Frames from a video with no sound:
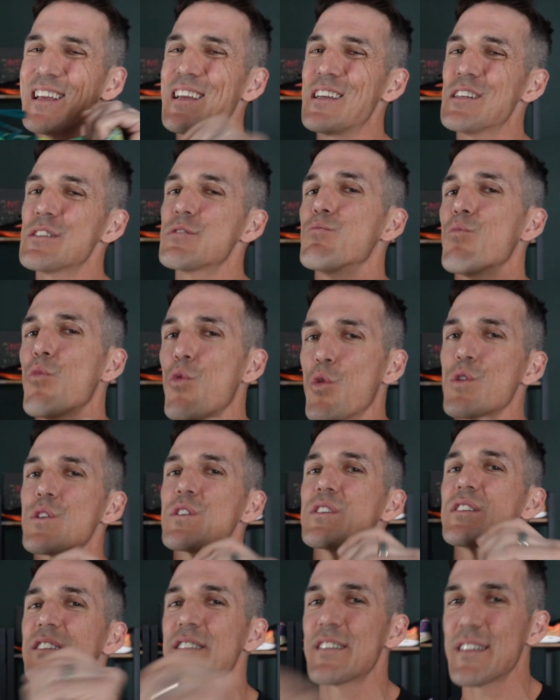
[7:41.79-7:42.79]
is more
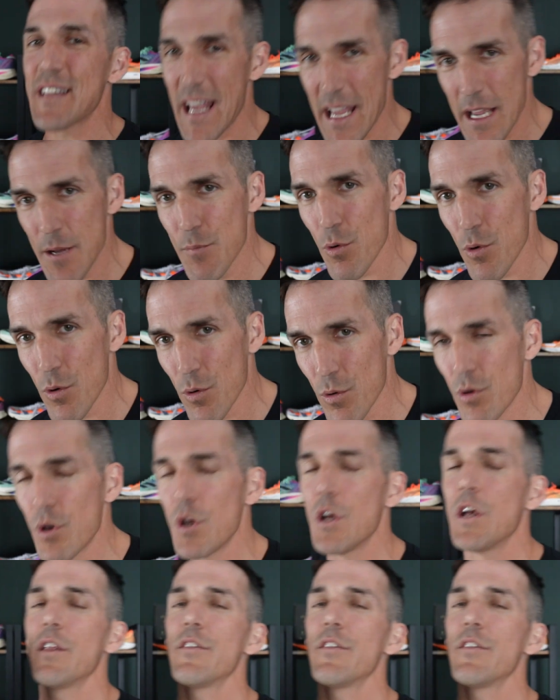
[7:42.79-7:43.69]
stable